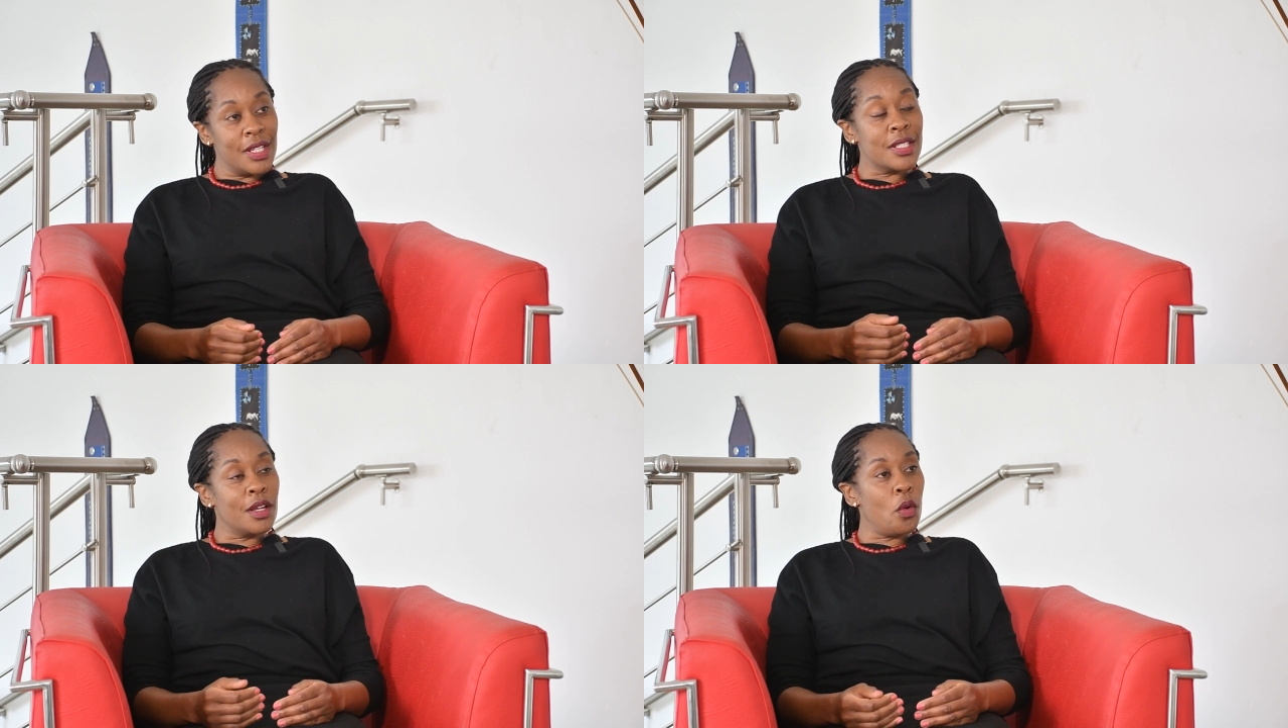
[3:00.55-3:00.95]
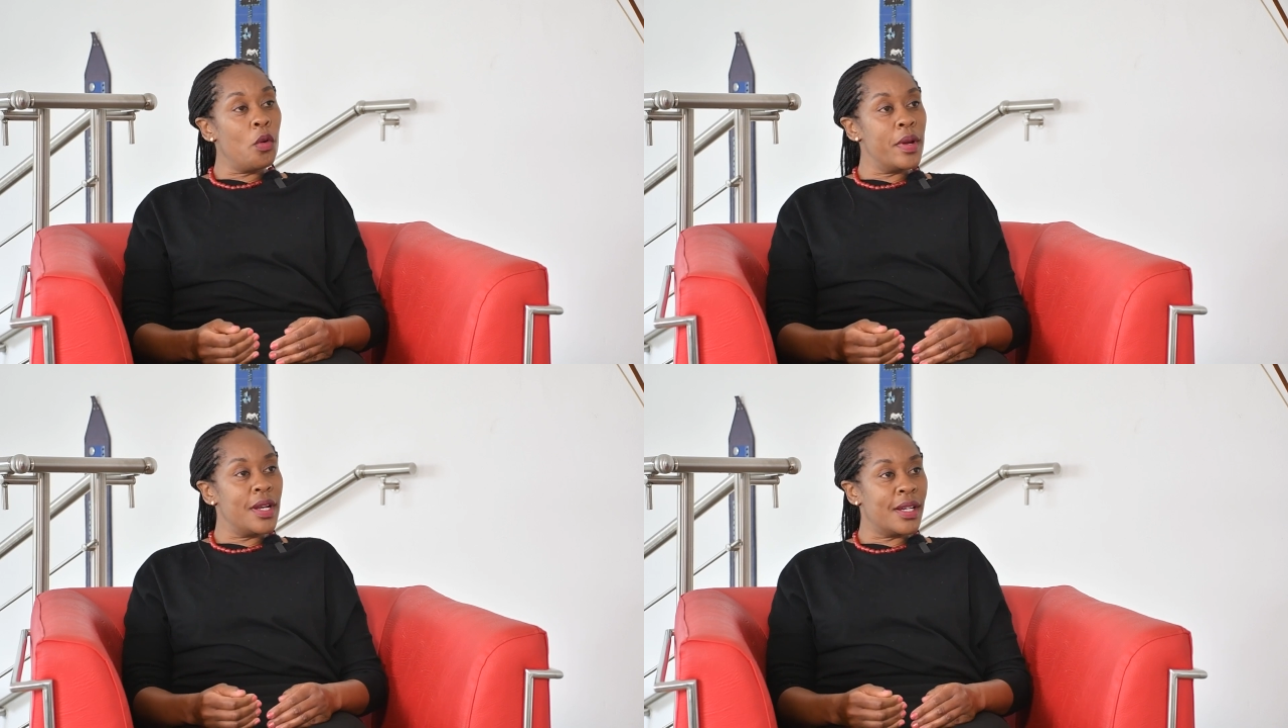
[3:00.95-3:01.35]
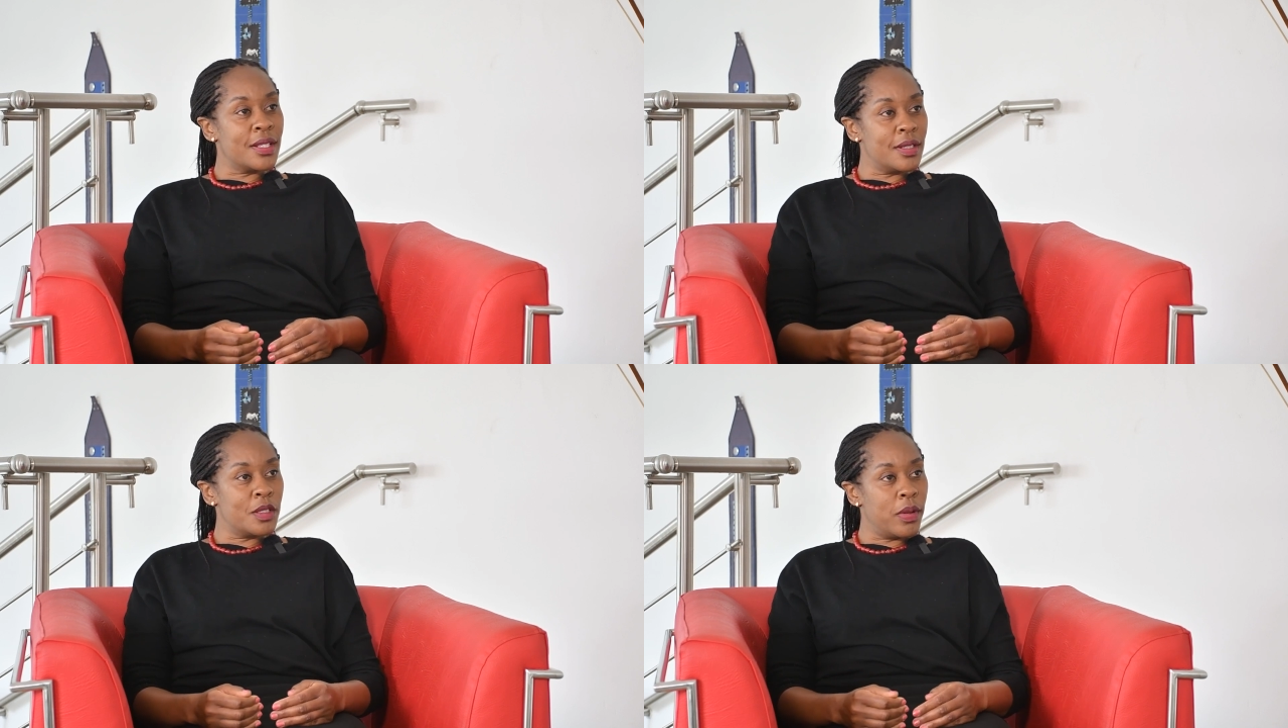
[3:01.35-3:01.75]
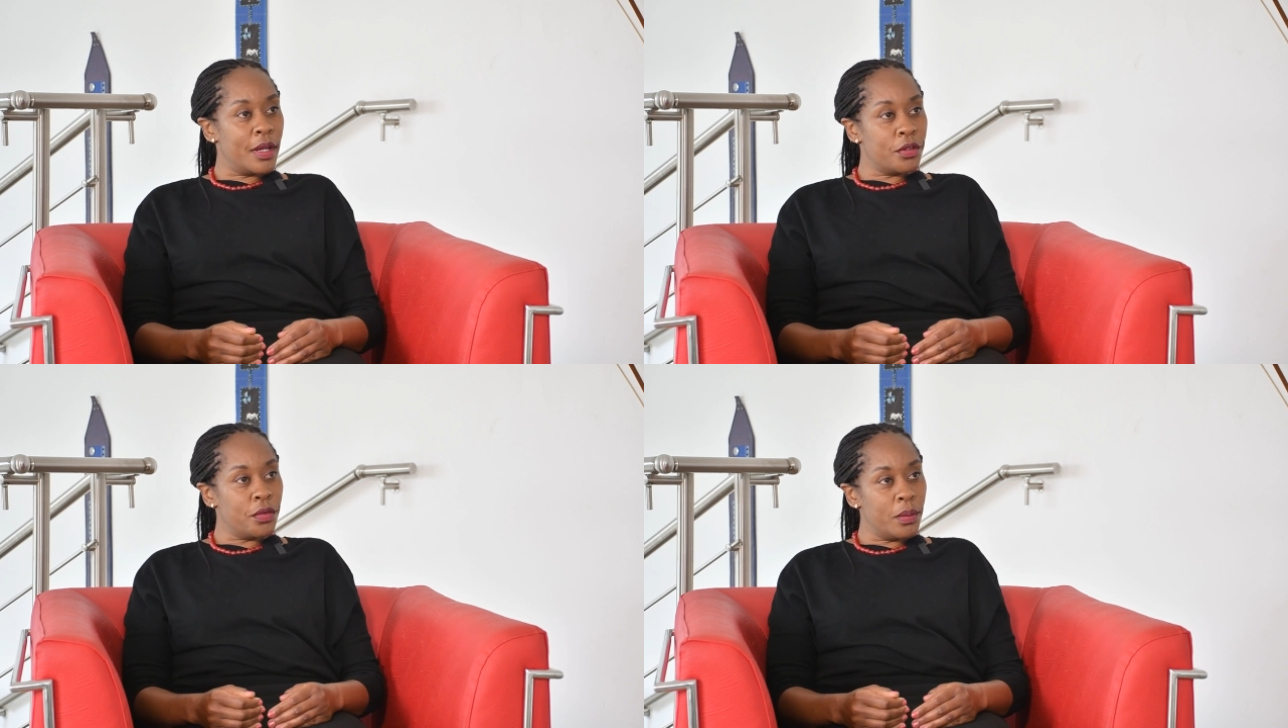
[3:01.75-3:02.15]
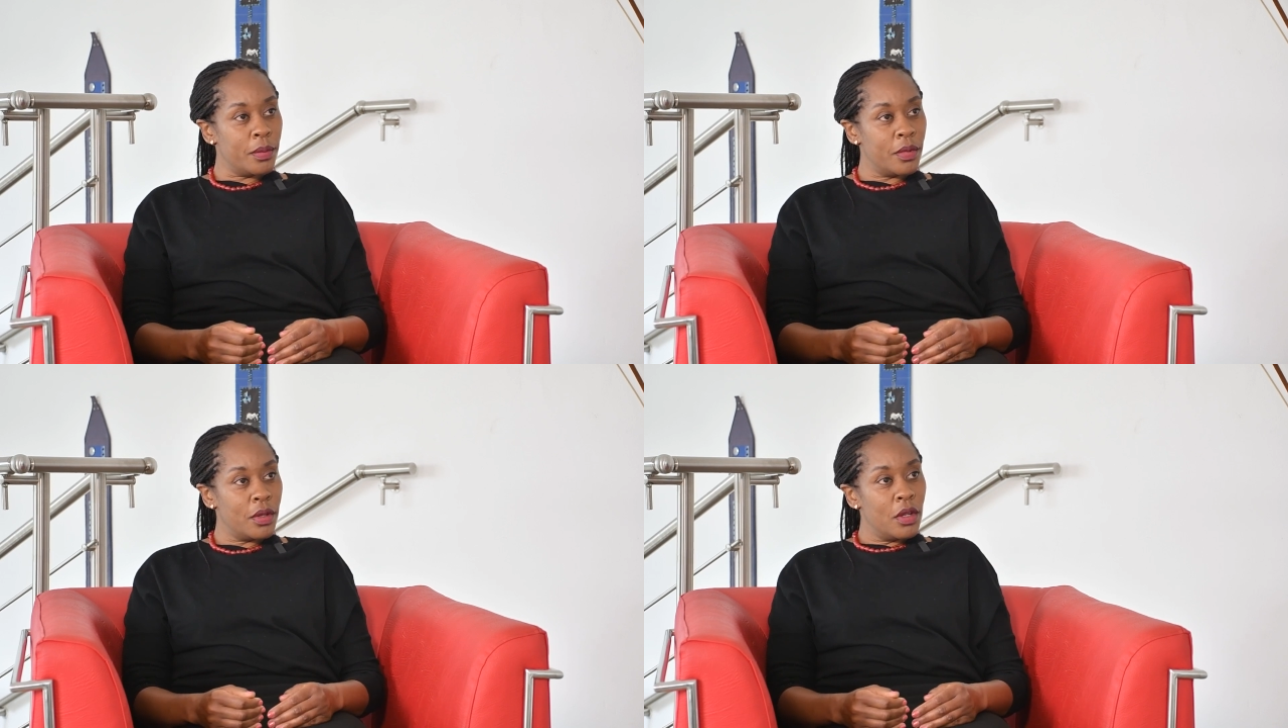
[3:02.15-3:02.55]
it's an open access
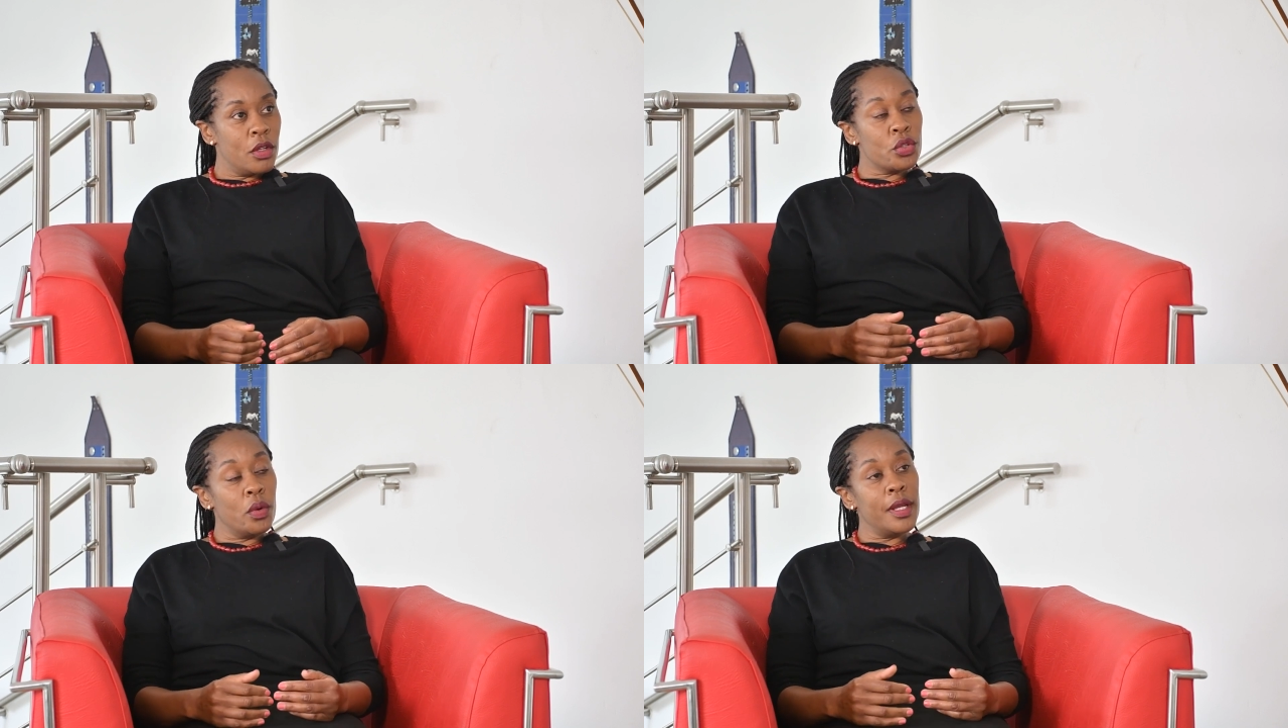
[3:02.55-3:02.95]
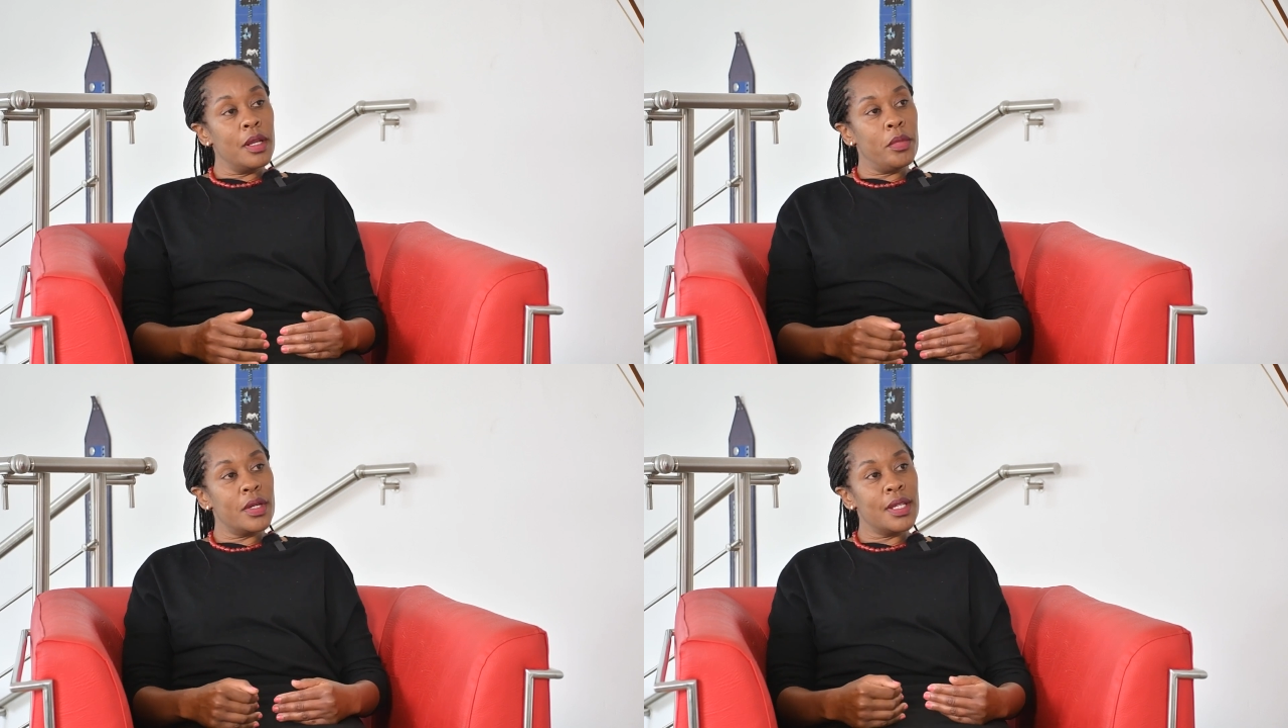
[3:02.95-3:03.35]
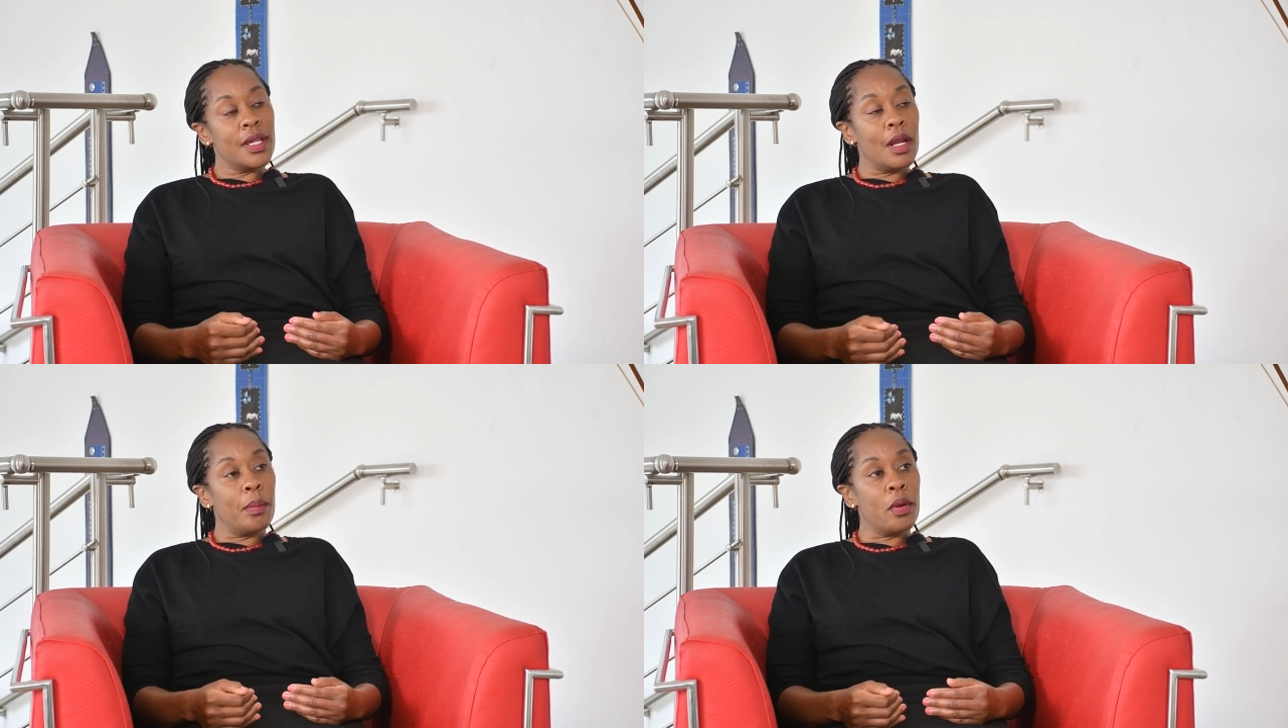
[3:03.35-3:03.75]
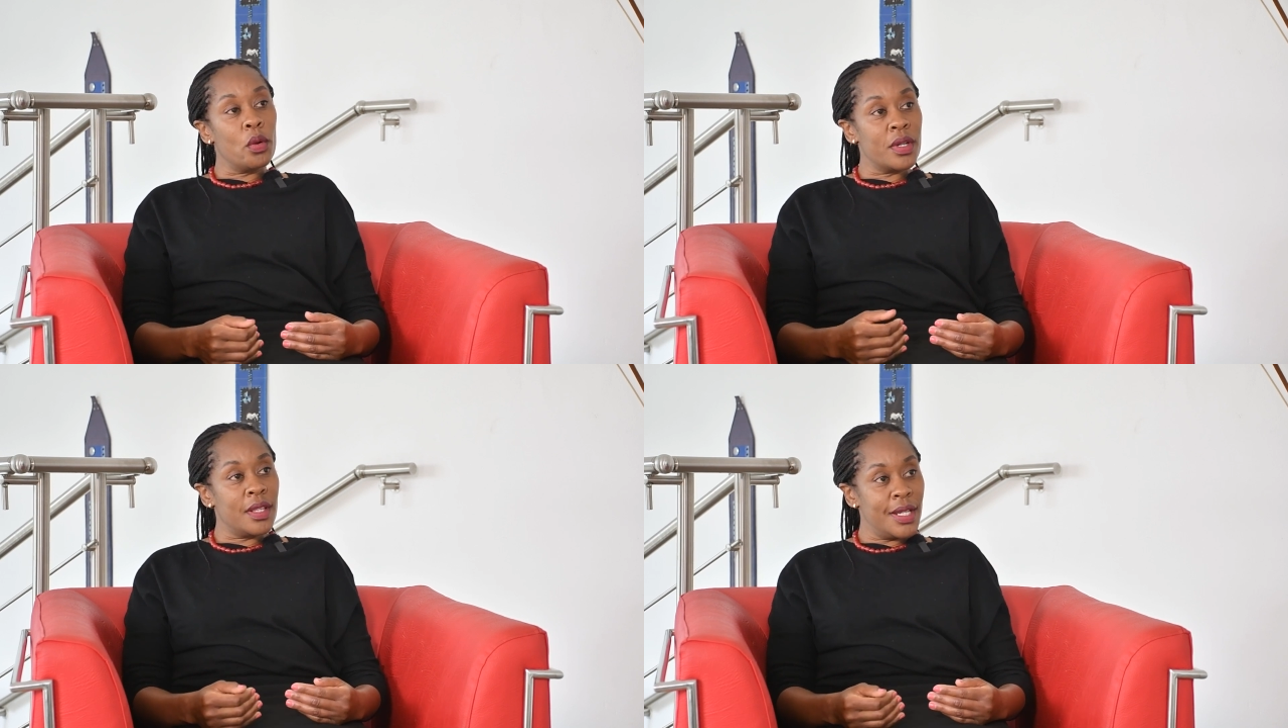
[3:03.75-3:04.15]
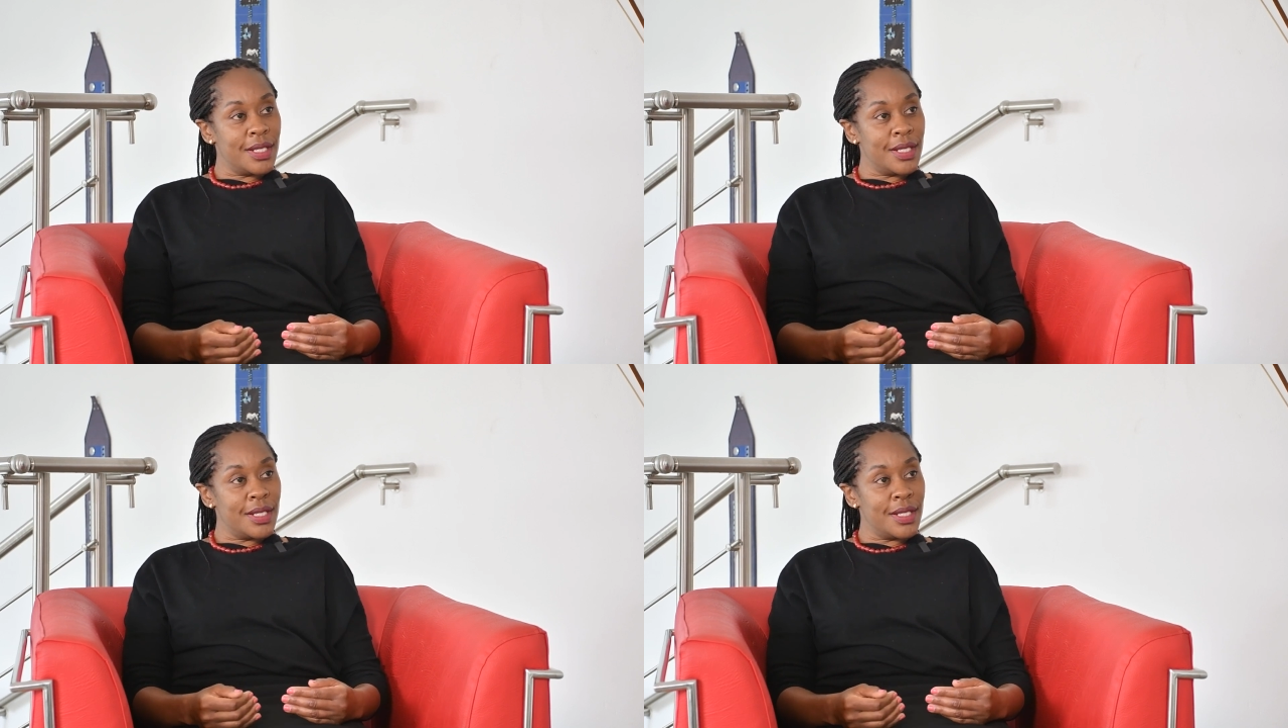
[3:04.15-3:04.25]
platform. So anybody can upload their